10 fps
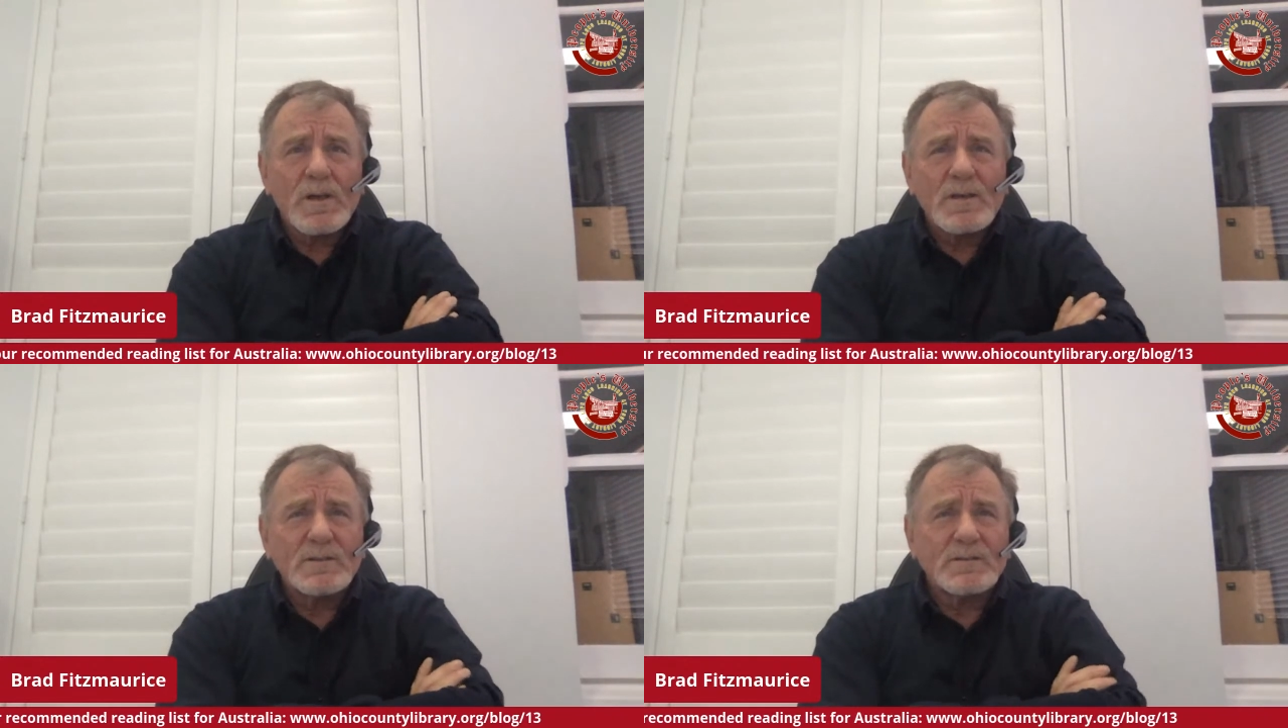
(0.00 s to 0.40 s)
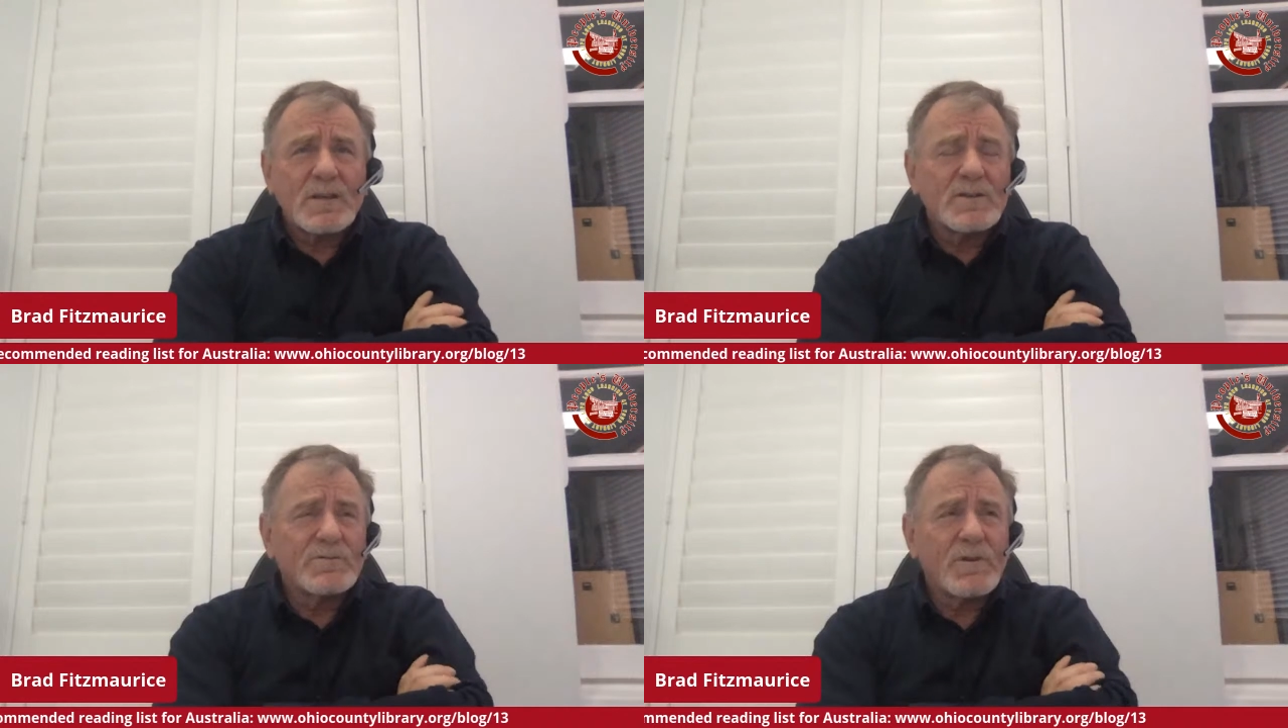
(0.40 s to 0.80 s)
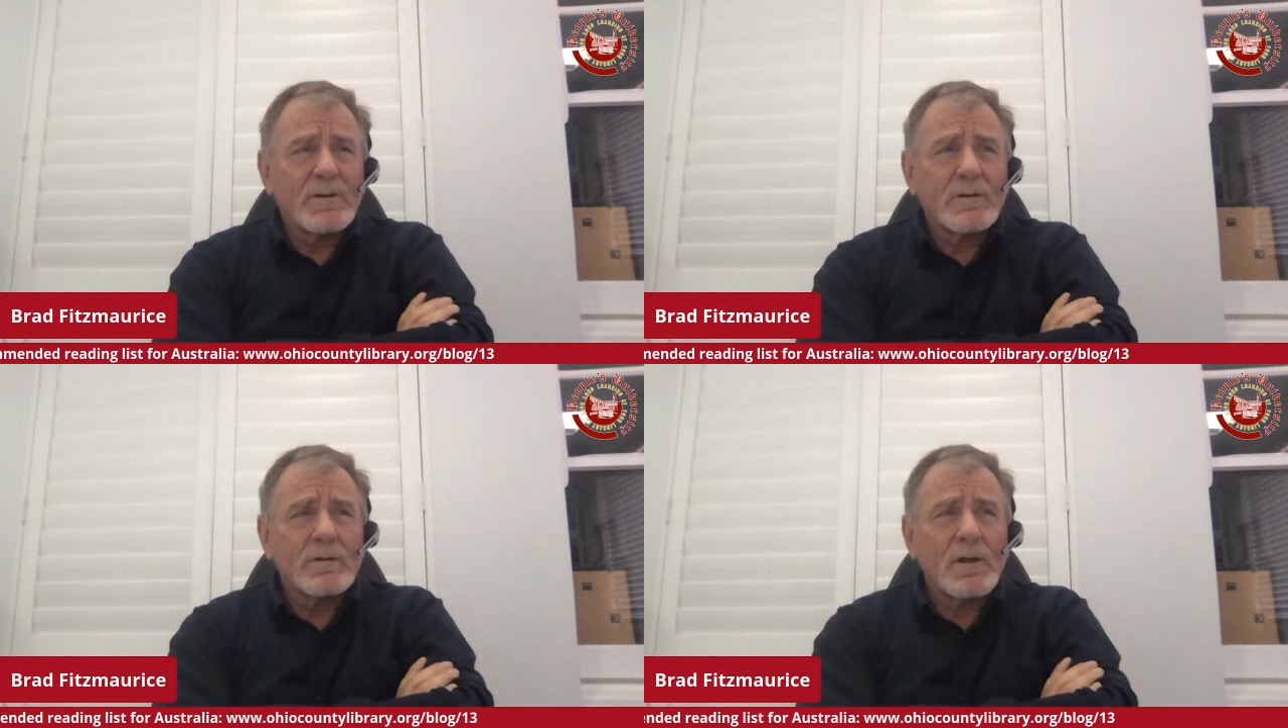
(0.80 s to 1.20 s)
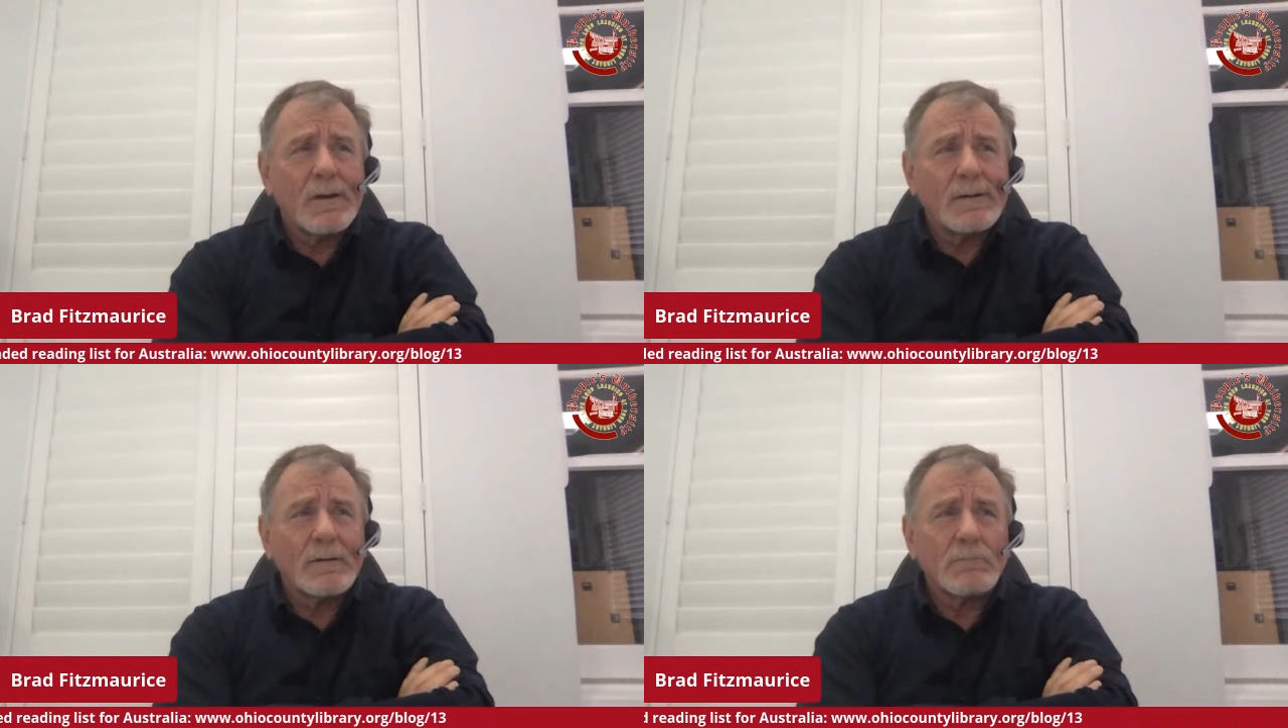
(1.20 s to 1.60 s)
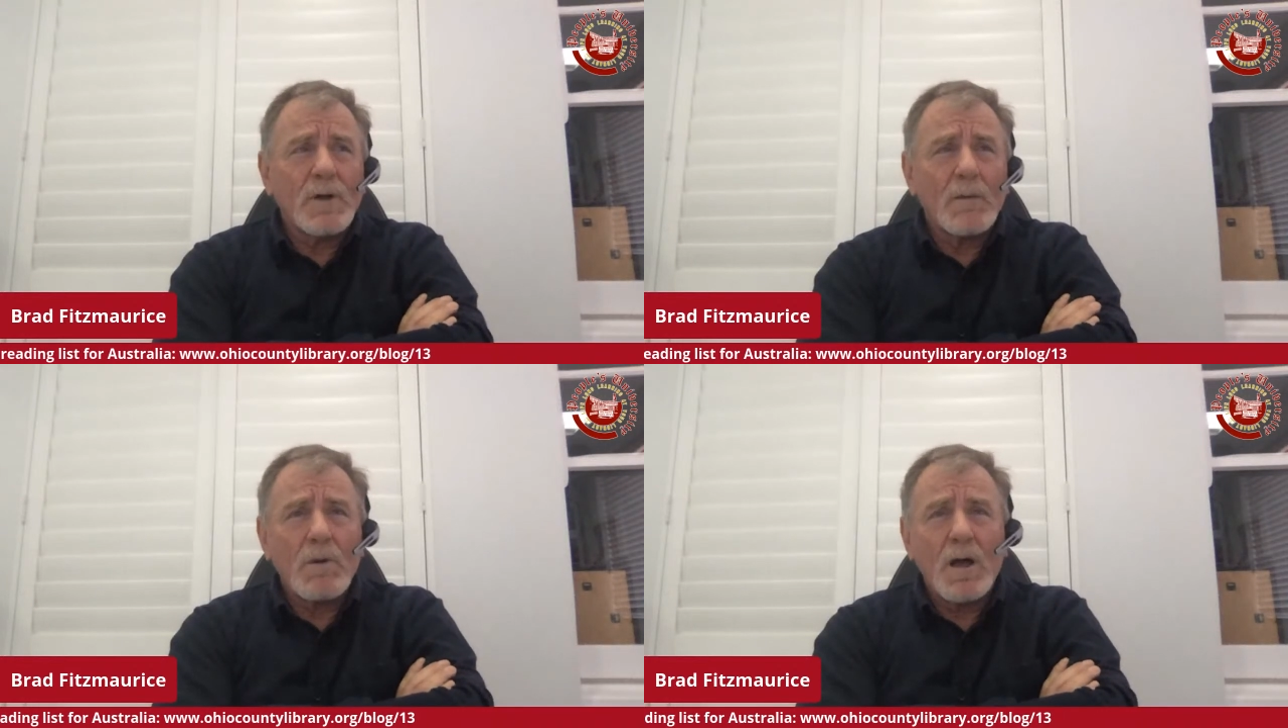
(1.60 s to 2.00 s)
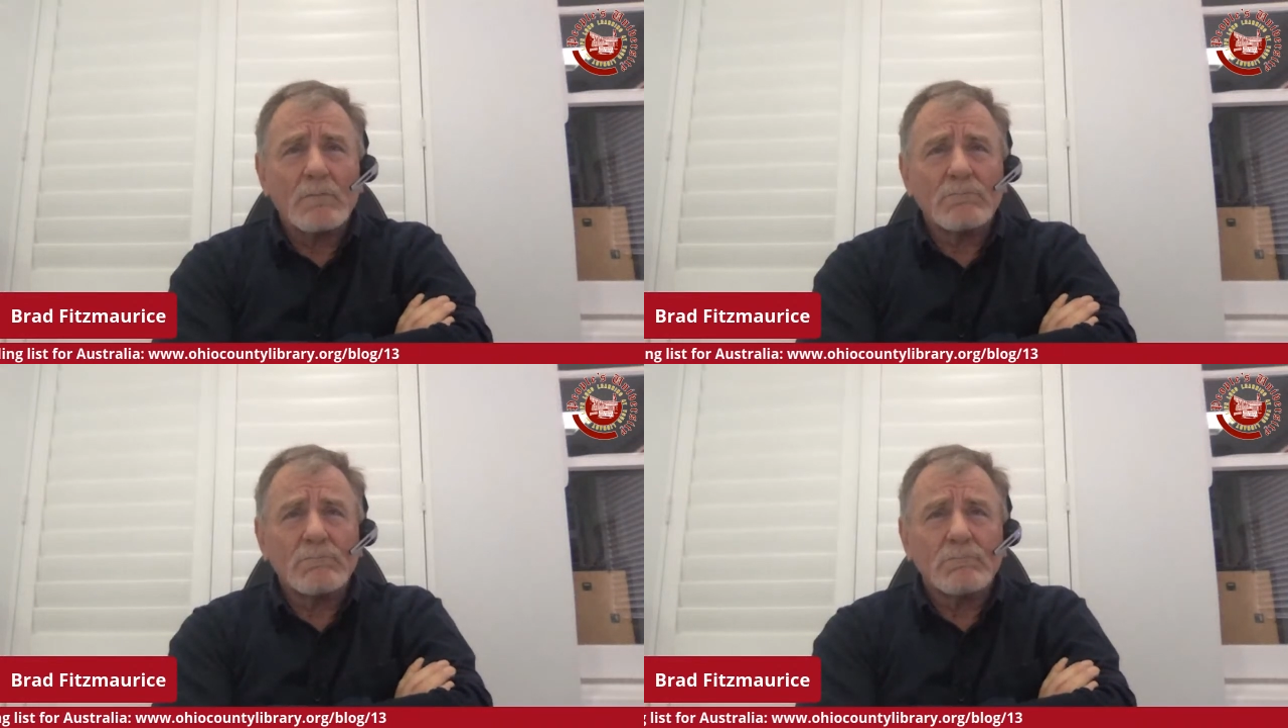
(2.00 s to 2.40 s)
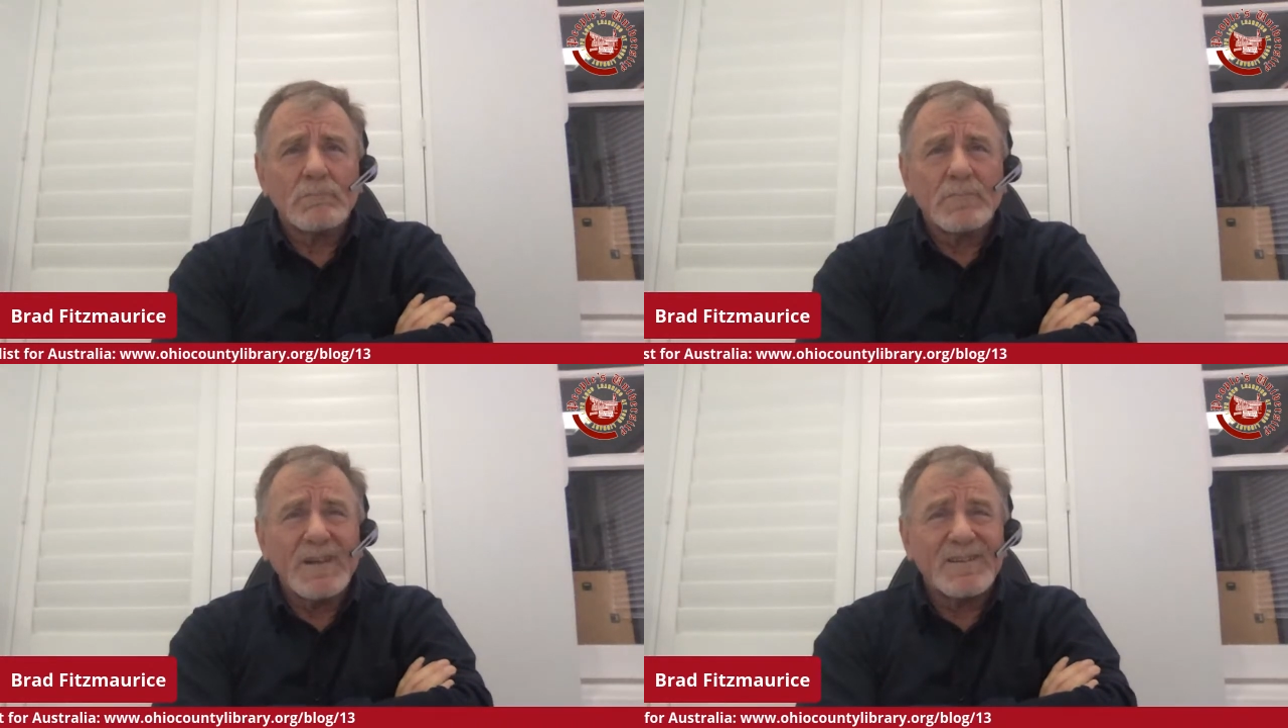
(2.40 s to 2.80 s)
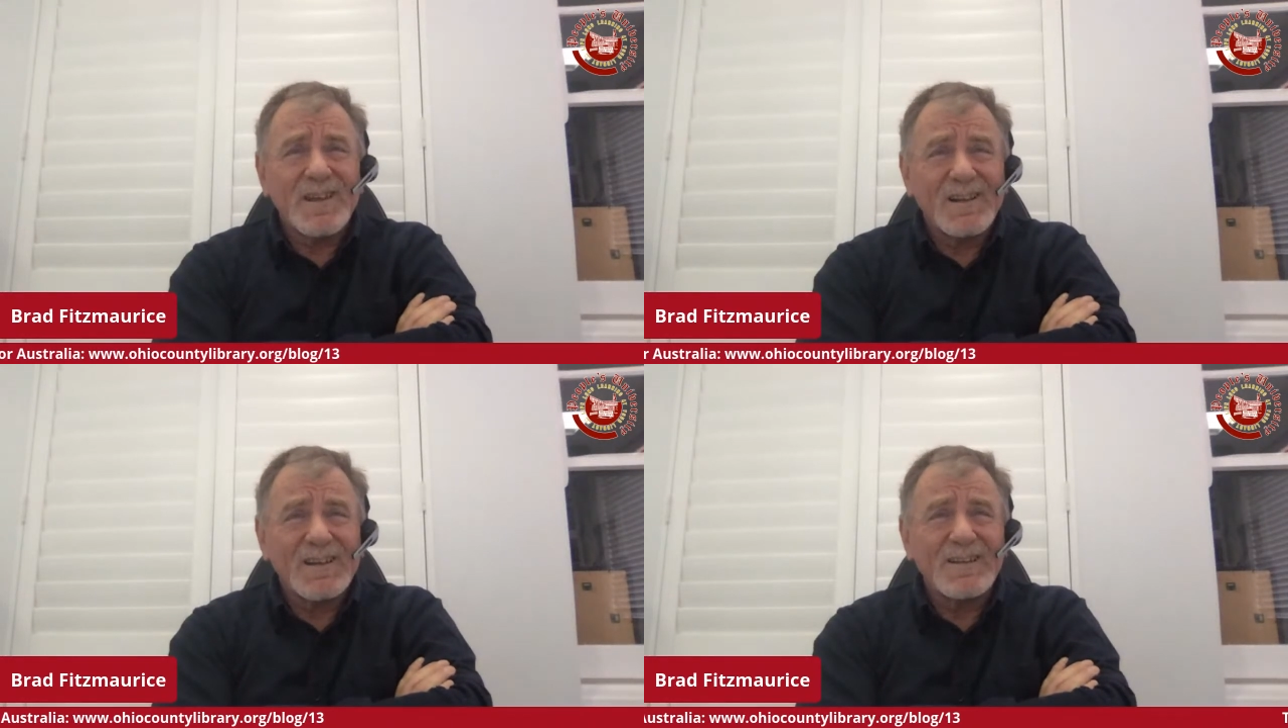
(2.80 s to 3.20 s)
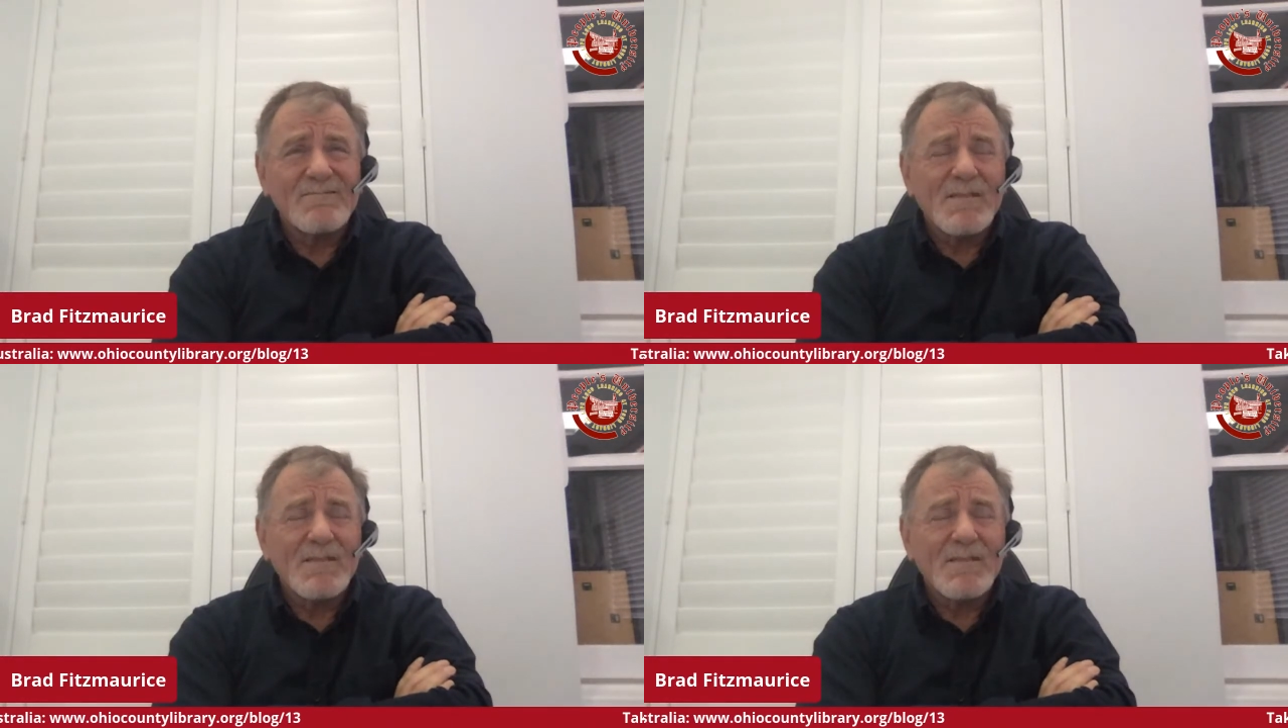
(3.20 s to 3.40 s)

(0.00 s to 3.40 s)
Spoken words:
He's written about Ned Kelly.